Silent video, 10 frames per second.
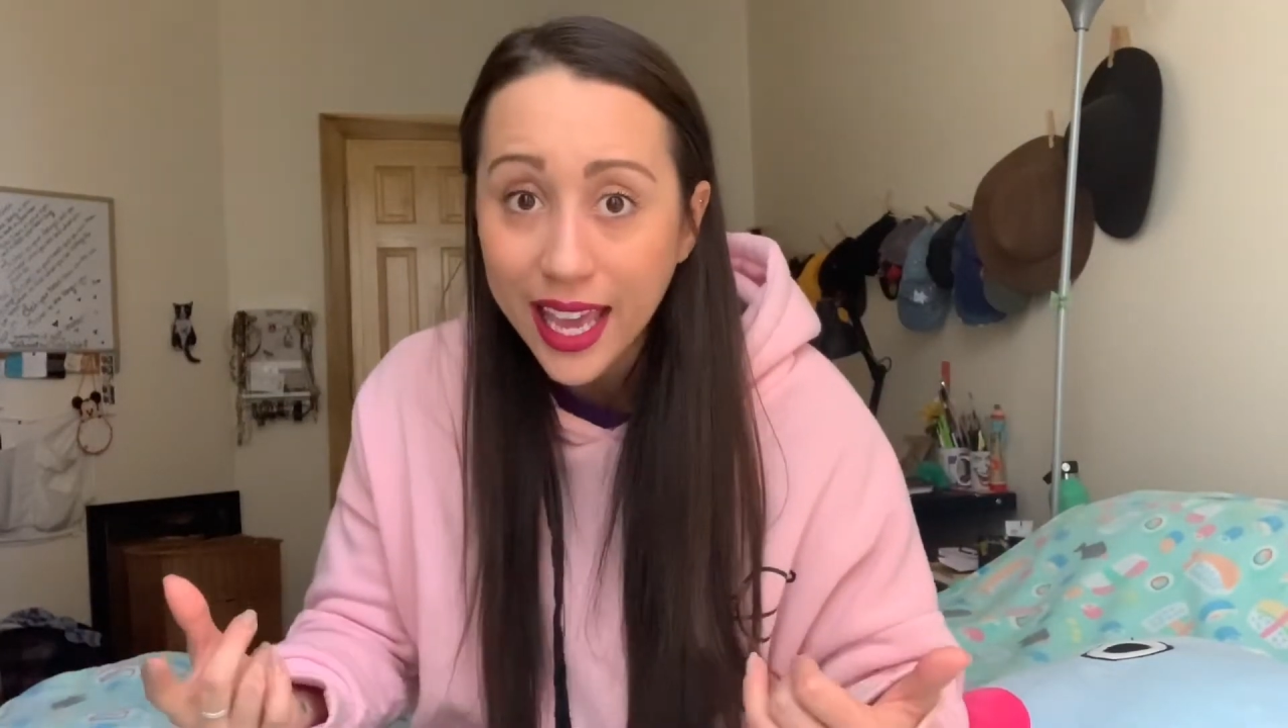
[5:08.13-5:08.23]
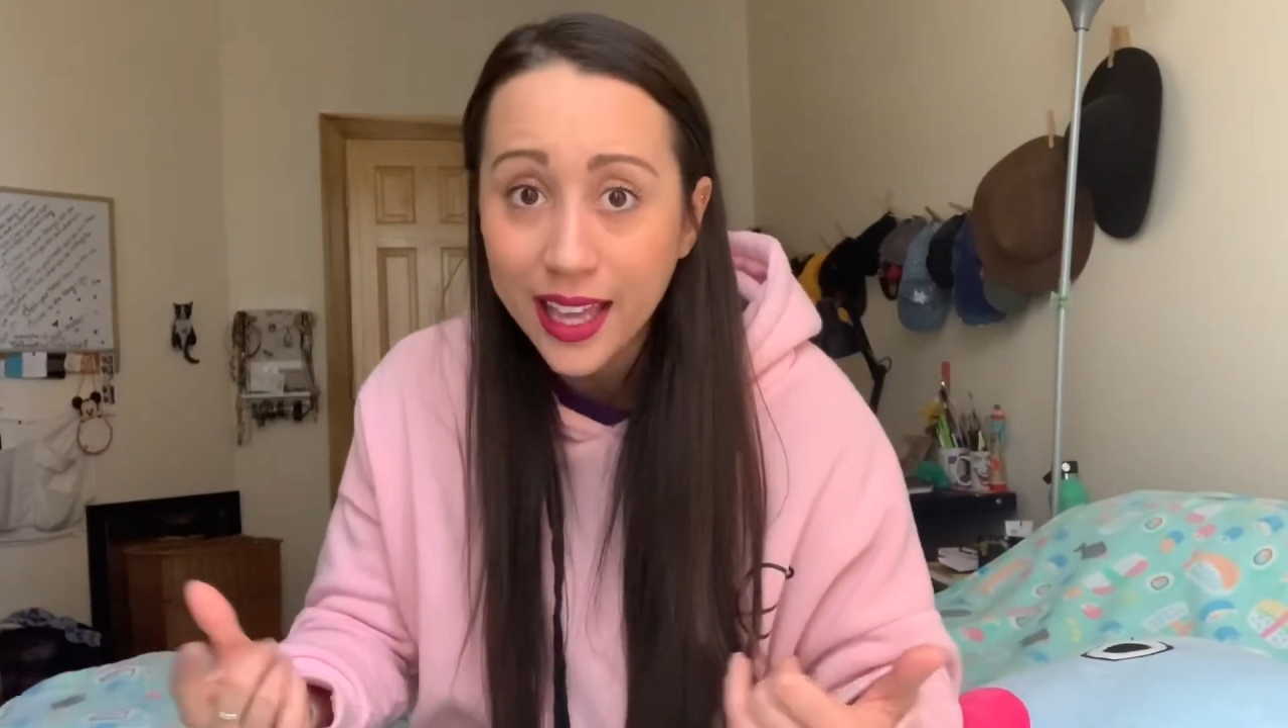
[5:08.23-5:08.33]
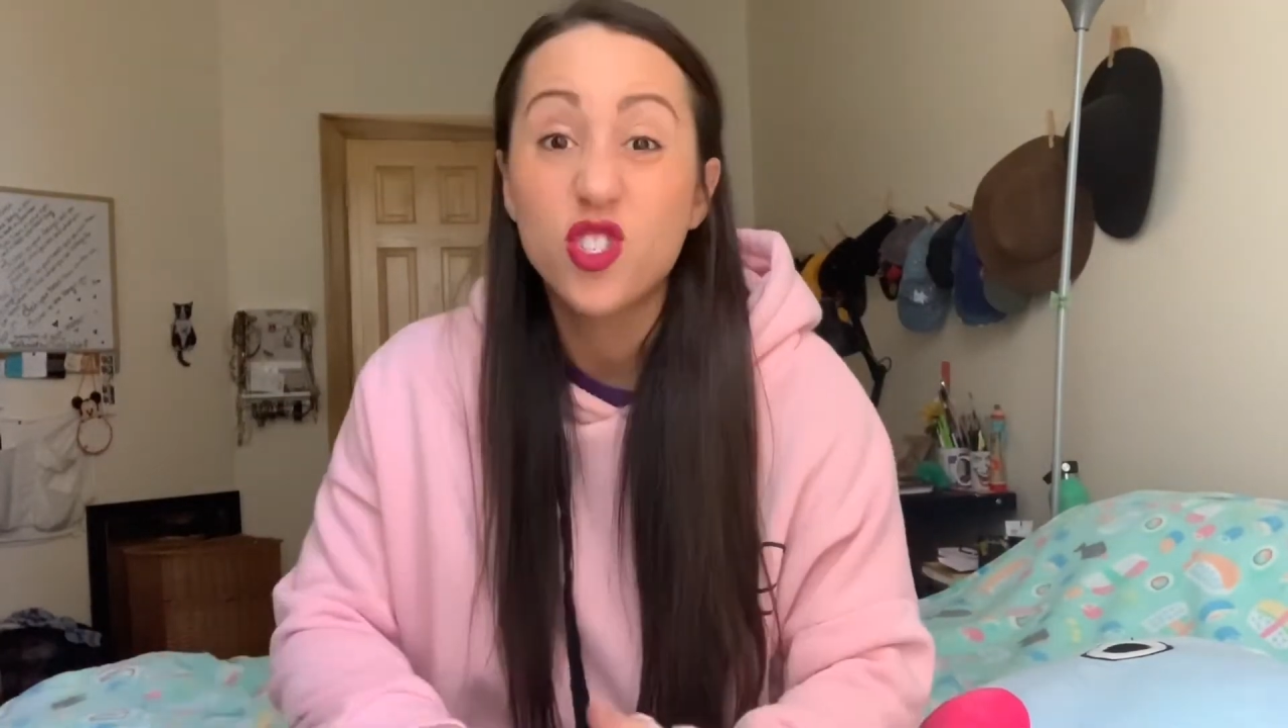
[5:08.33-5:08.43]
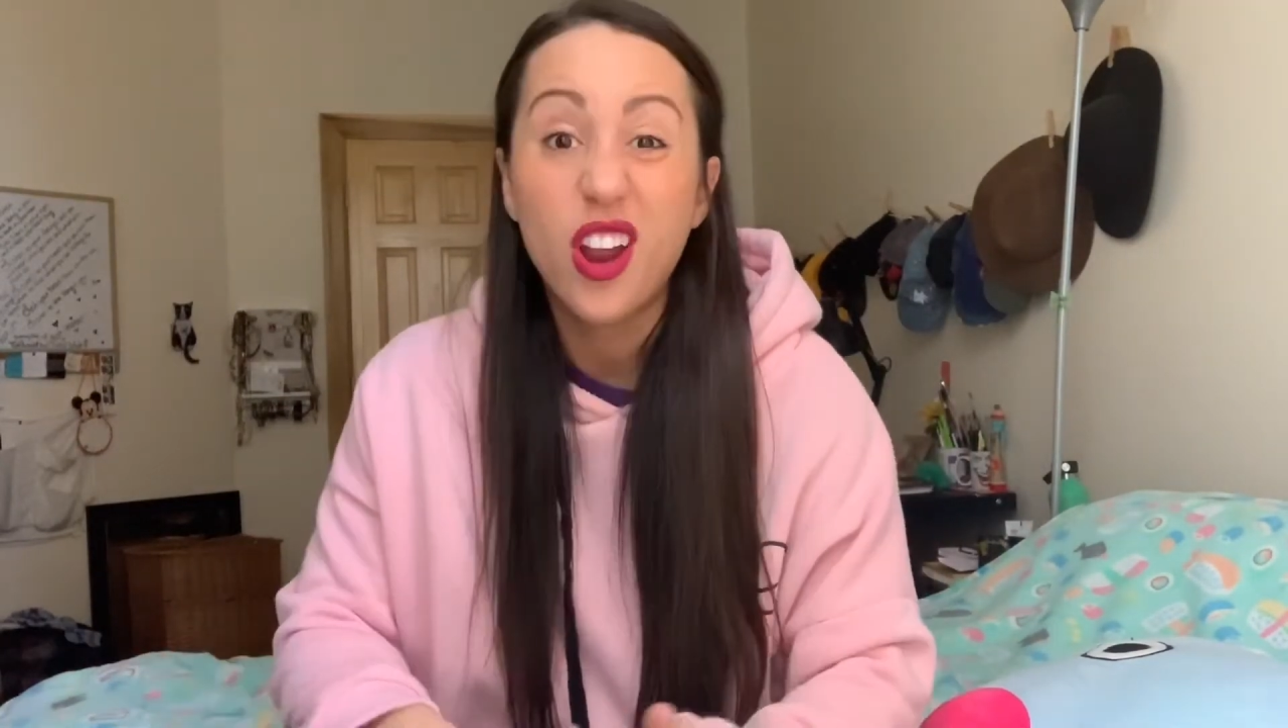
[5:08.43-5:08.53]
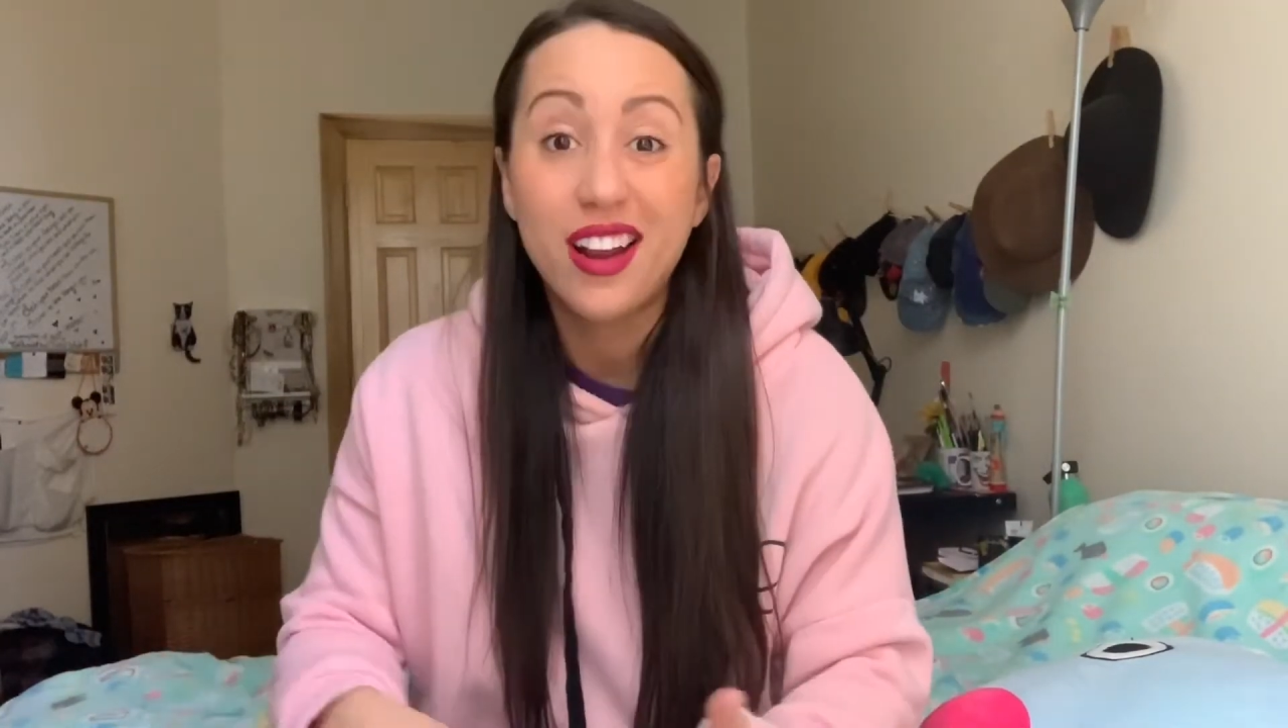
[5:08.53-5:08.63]
I'm
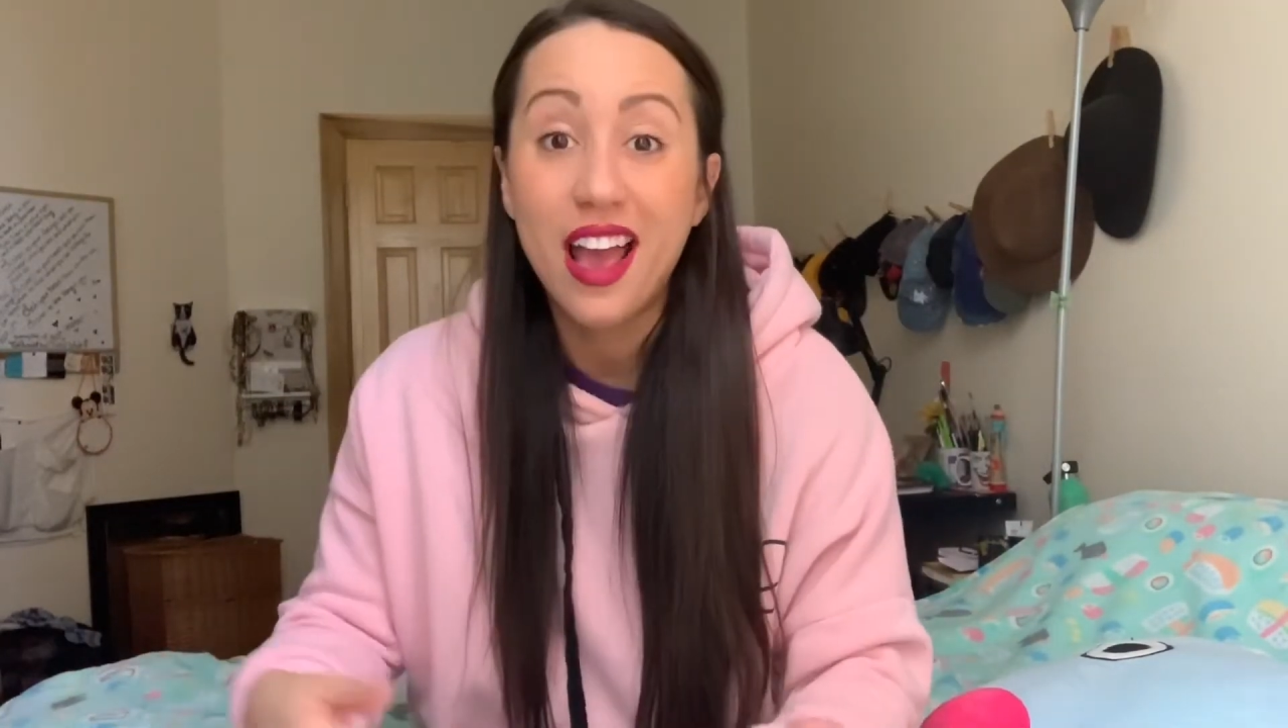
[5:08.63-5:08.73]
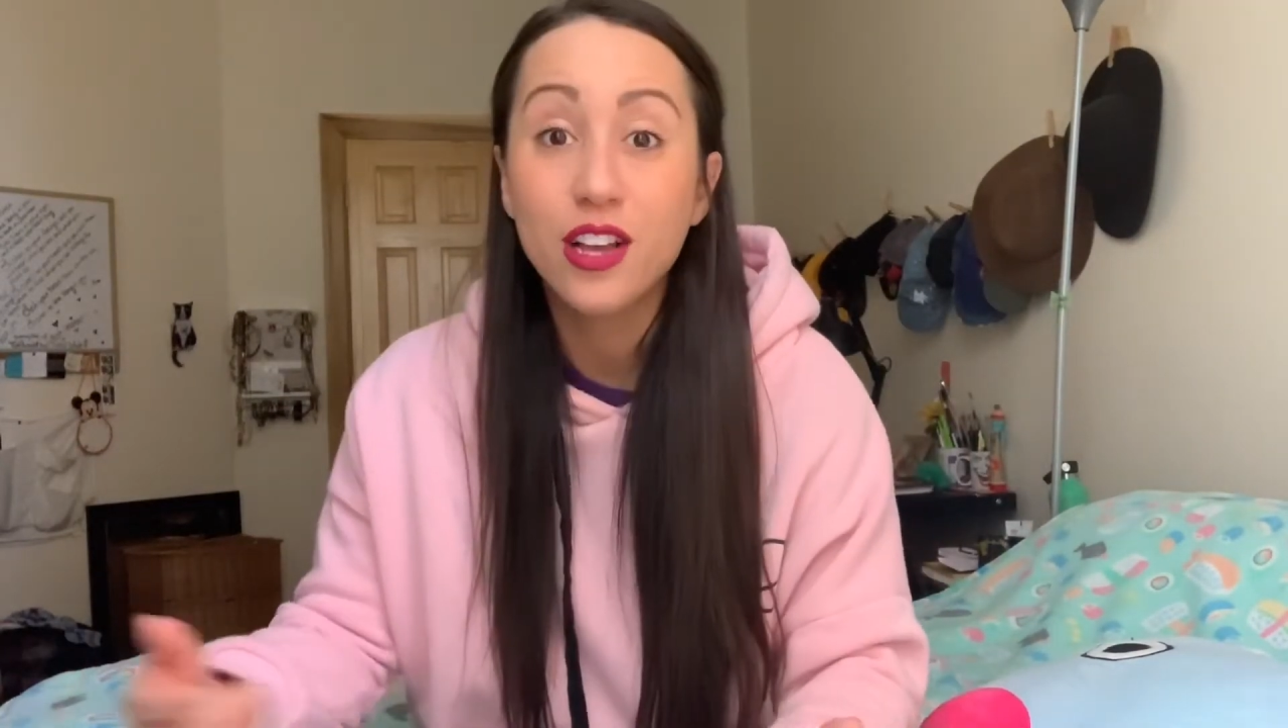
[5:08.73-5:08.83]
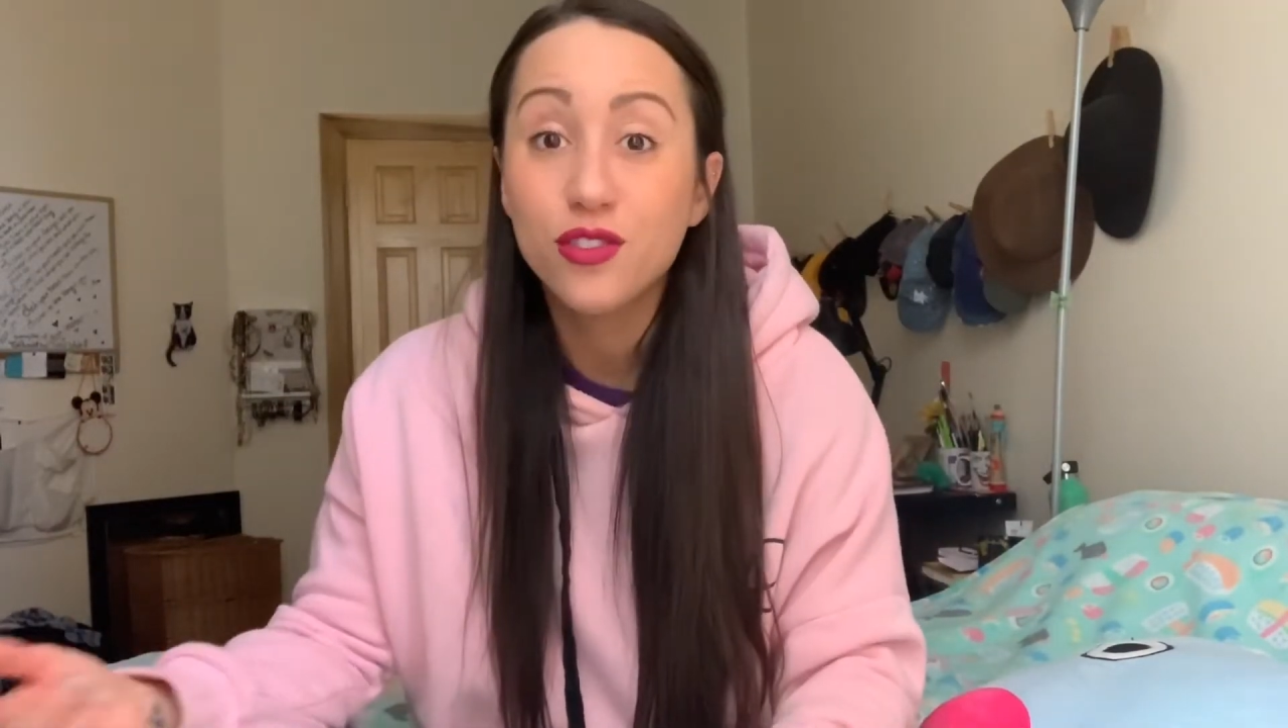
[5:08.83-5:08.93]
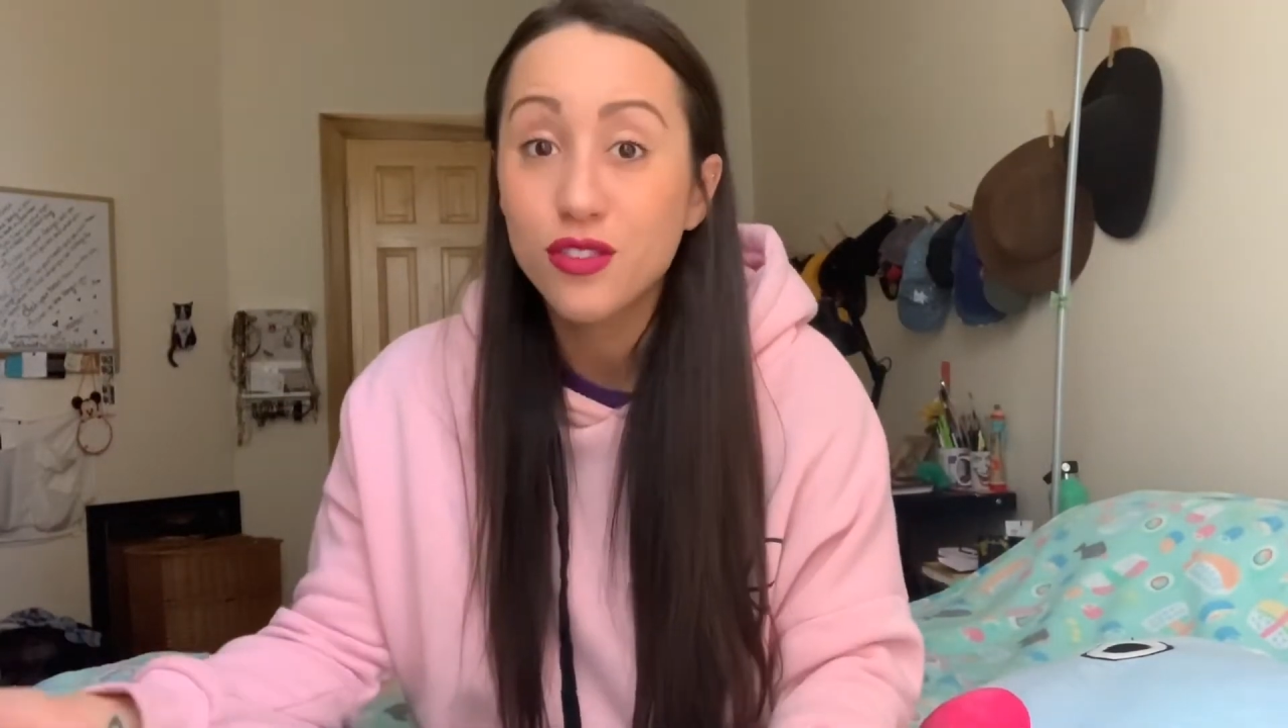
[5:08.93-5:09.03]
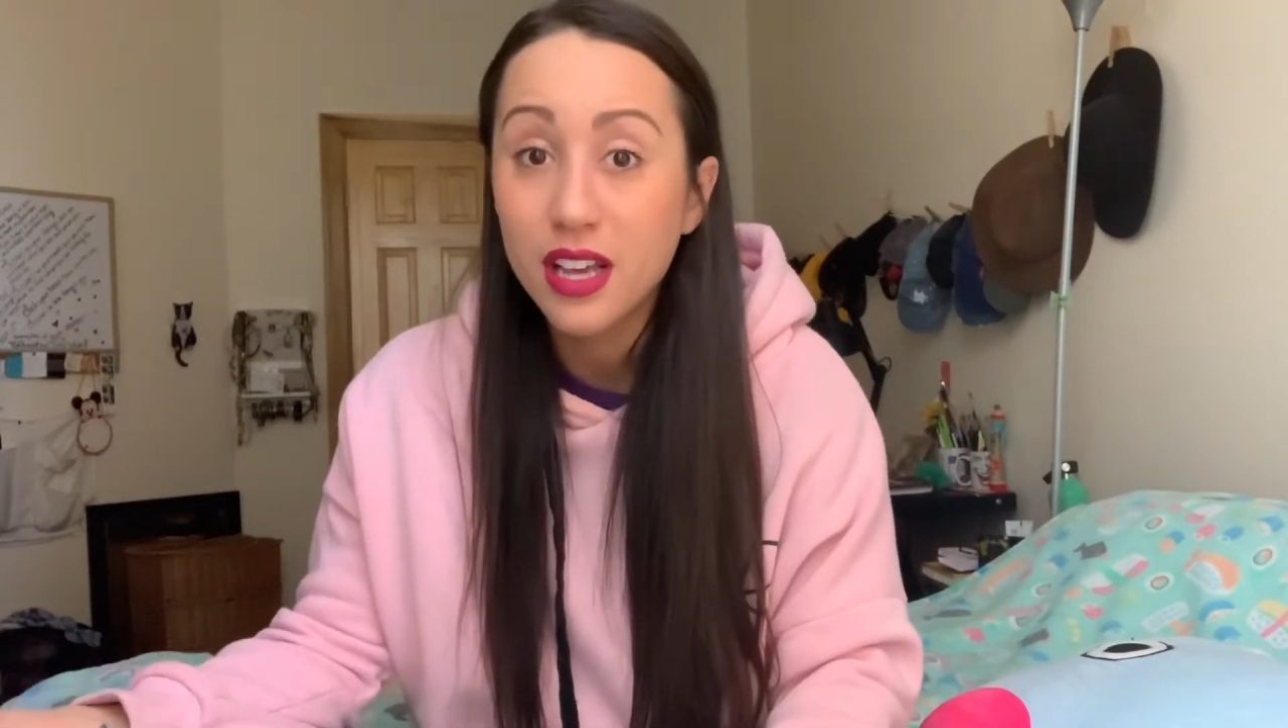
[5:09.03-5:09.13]
trying to
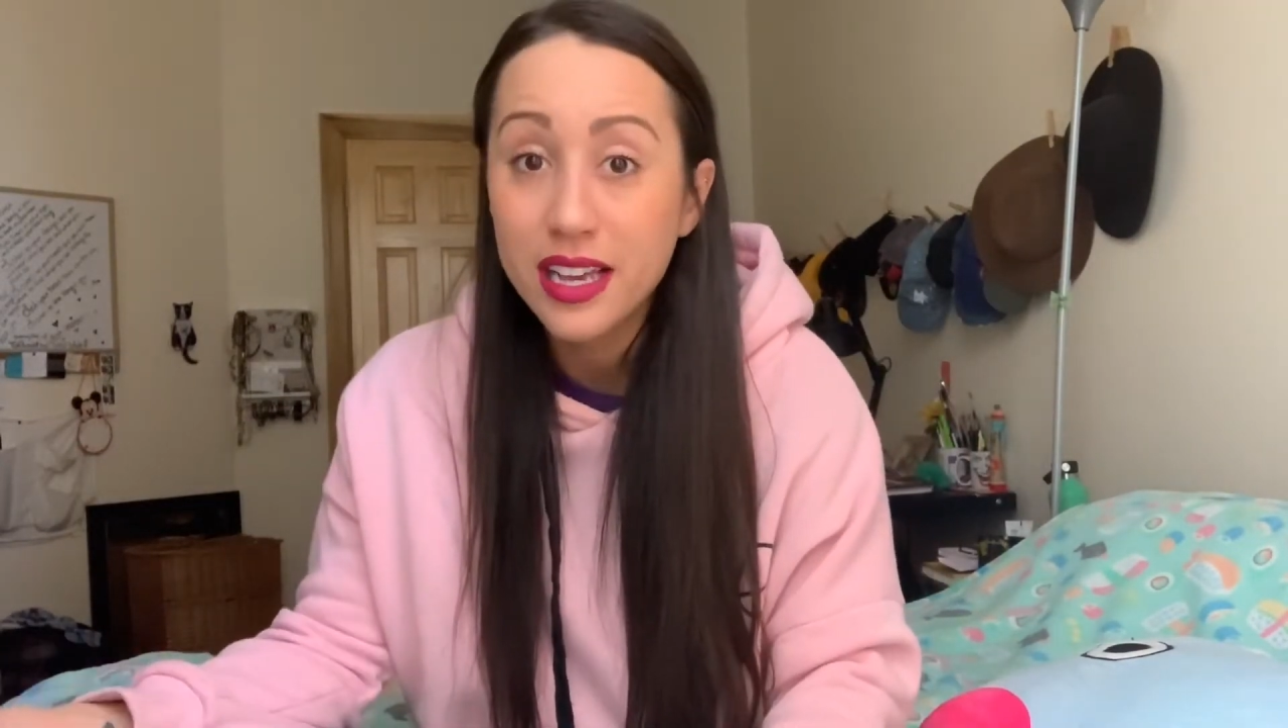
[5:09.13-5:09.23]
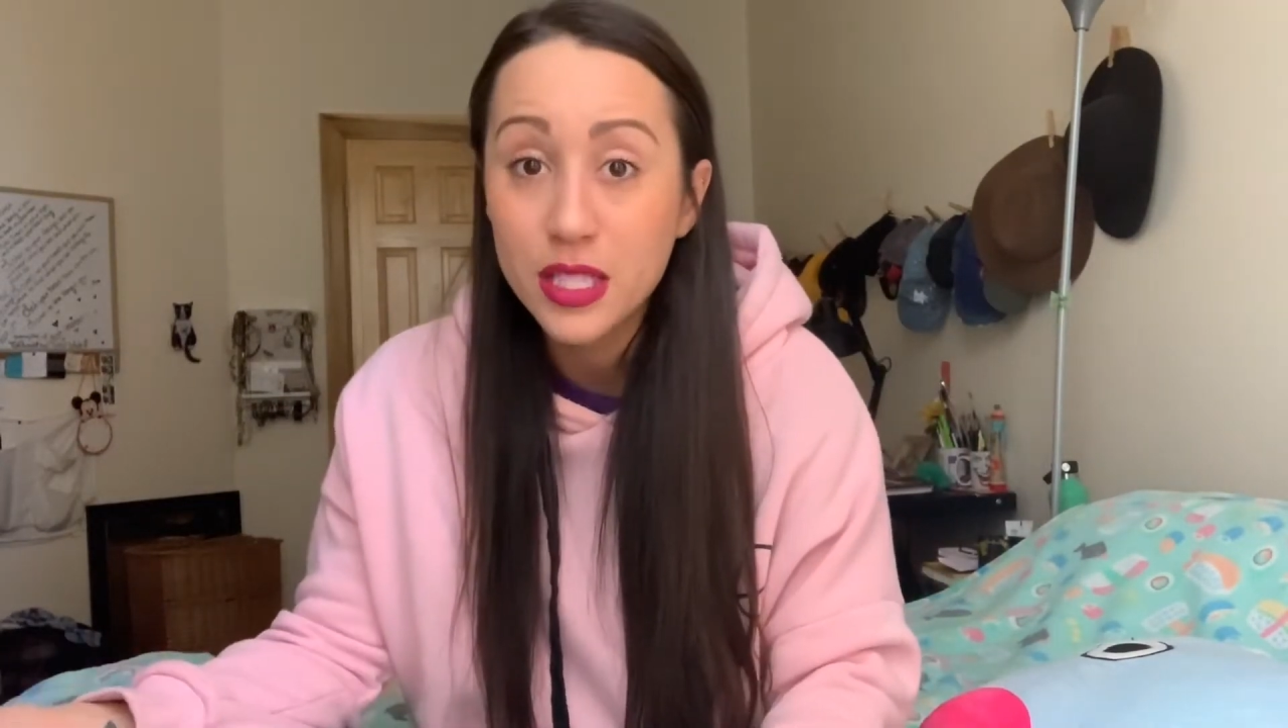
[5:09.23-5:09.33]
exercise